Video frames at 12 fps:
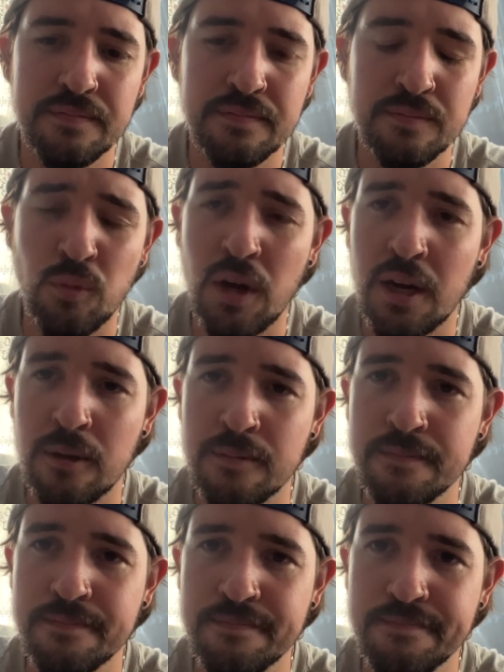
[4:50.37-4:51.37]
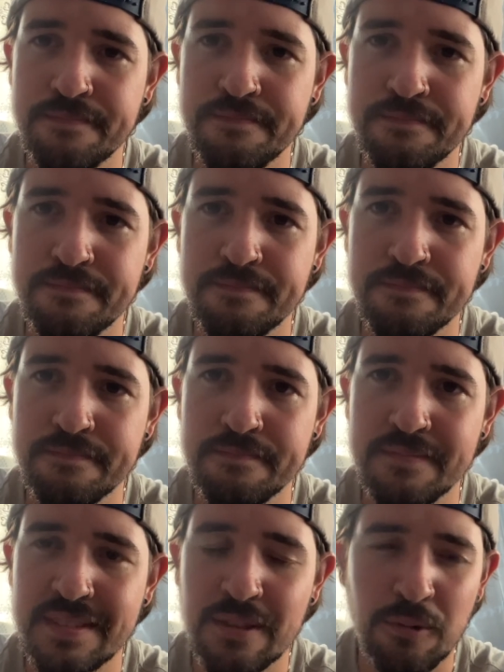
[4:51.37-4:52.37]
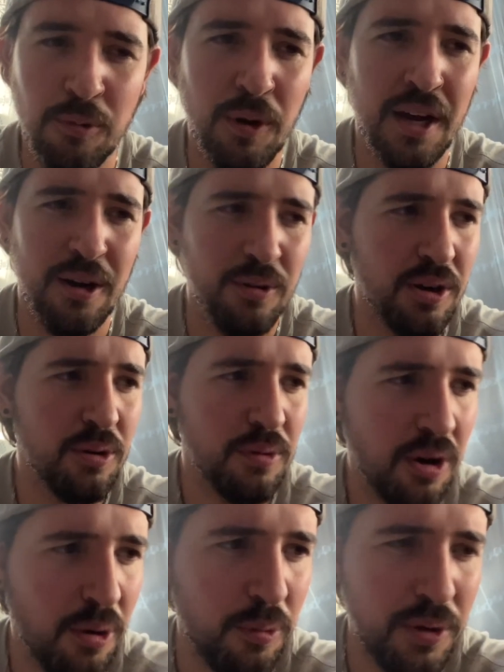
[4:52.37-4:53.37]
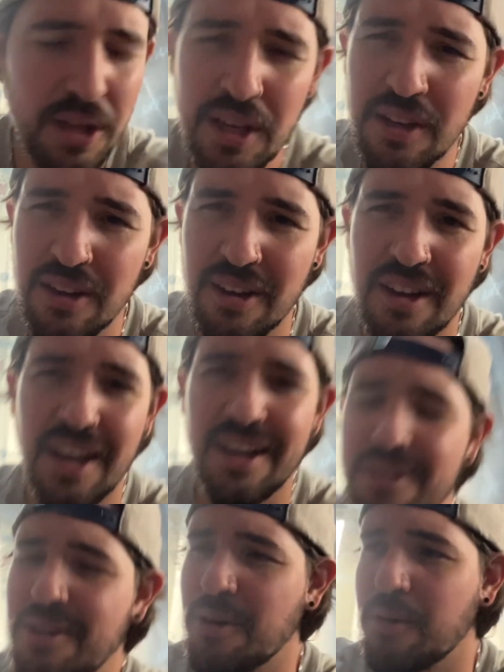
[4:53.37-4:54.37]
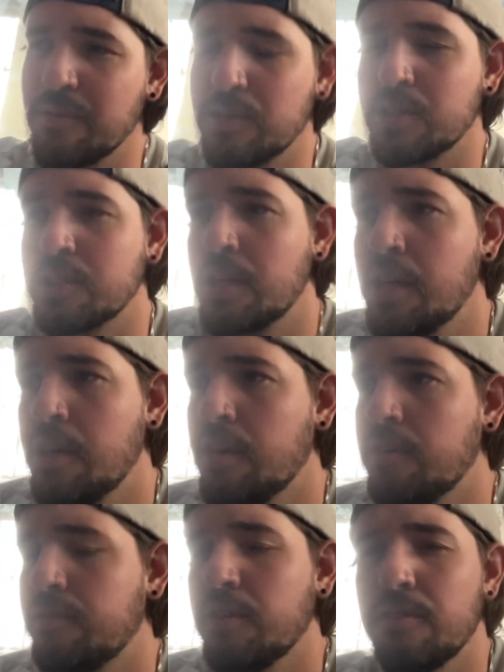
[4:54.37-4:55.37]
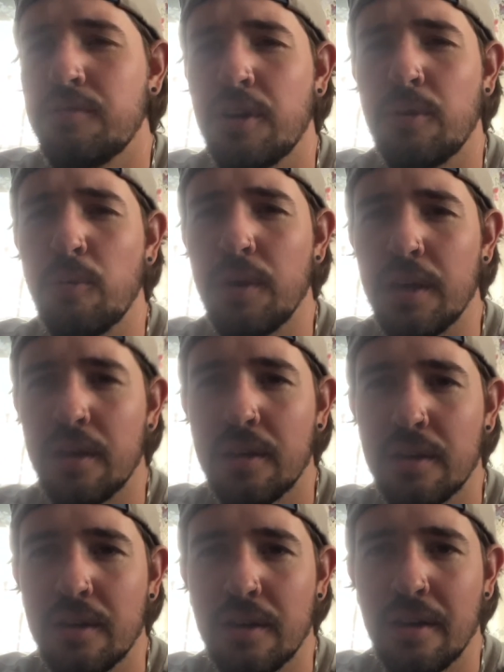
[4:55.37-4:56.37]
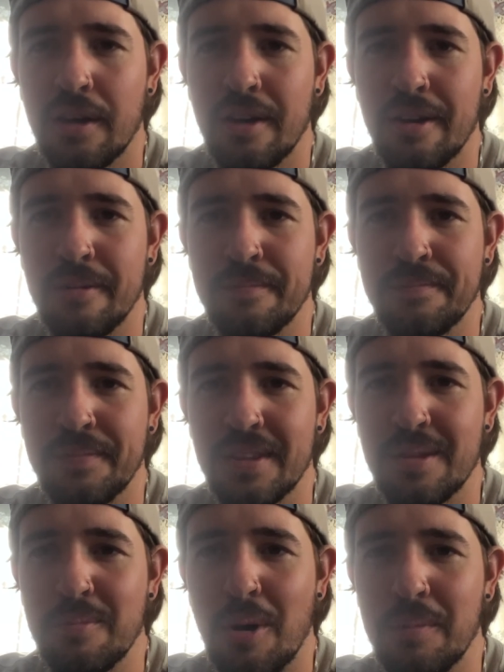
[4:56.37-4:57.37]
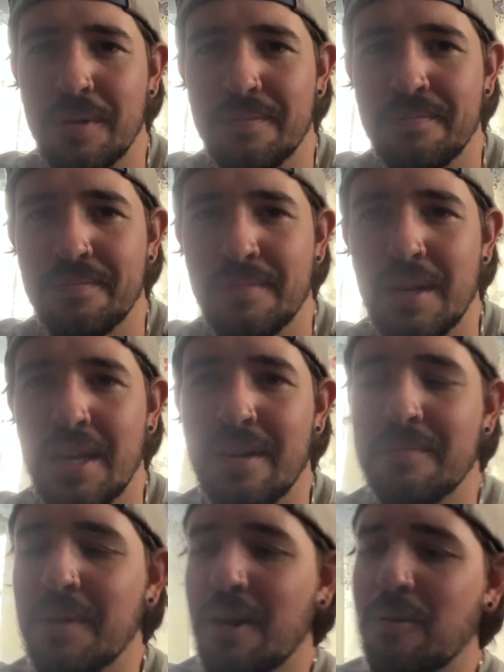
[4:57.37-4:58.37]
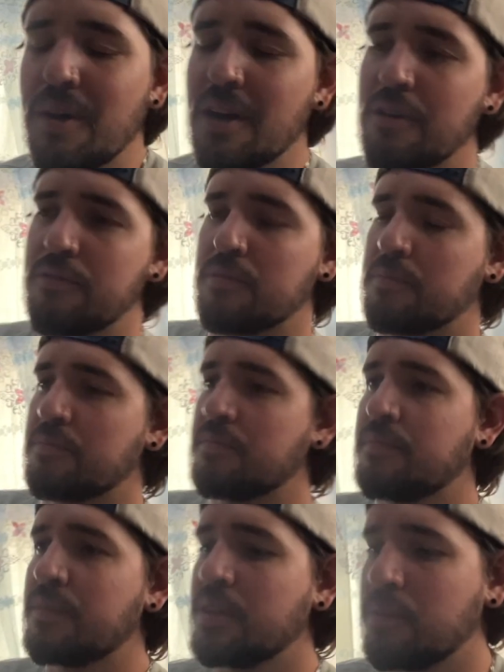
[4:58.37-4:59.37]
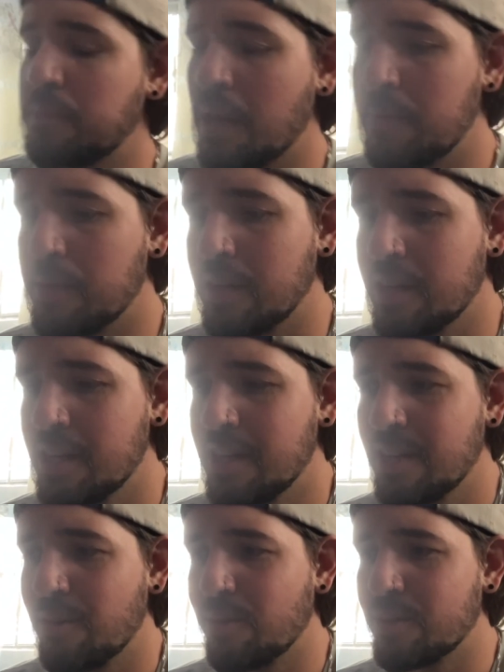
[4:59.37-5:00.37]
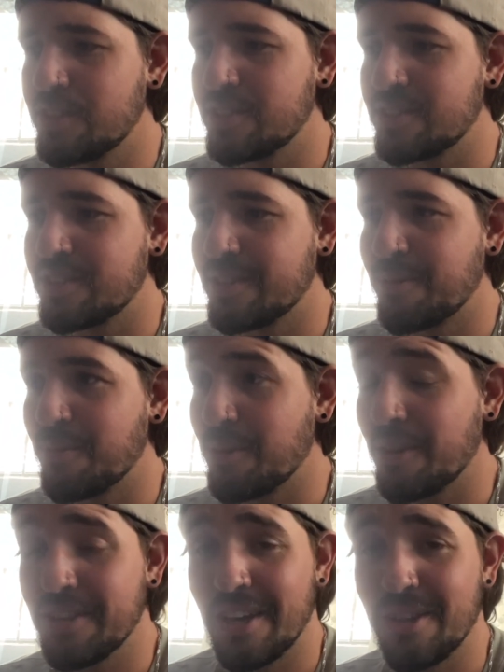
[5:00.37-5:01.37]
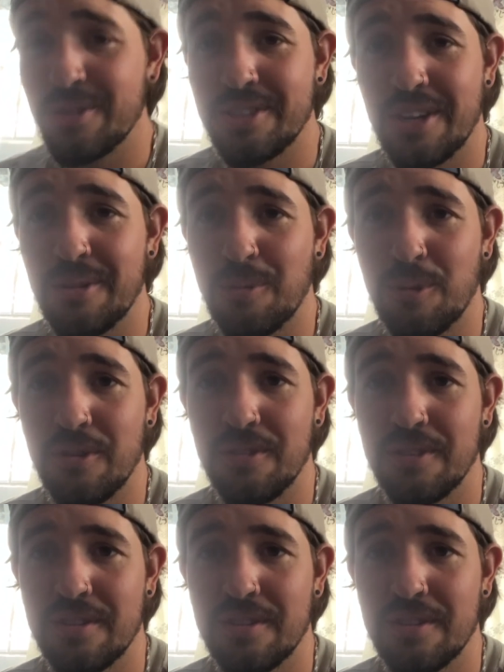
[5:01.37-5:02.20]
Wow. Are we, I don't know, I'm just feeling very weak at the moment. Me and my wife and little baby, we're on the other side of the world.